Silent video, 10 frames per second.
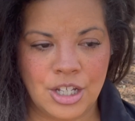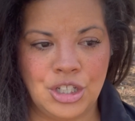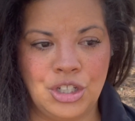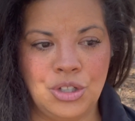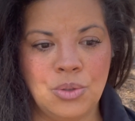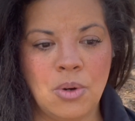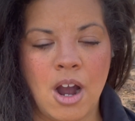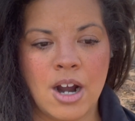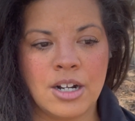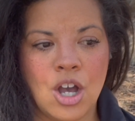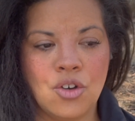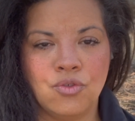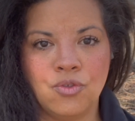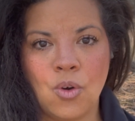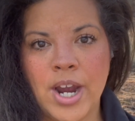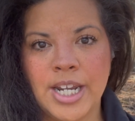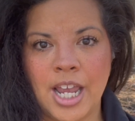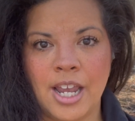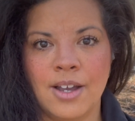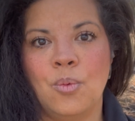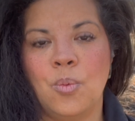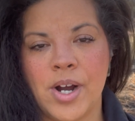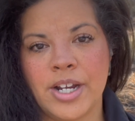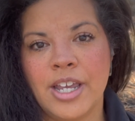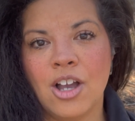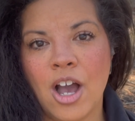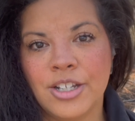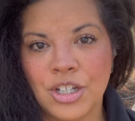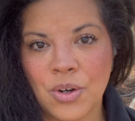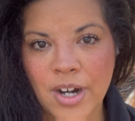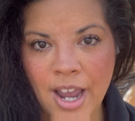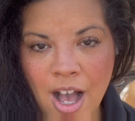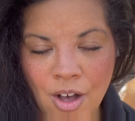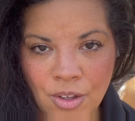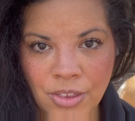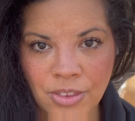you are avoiding working on your health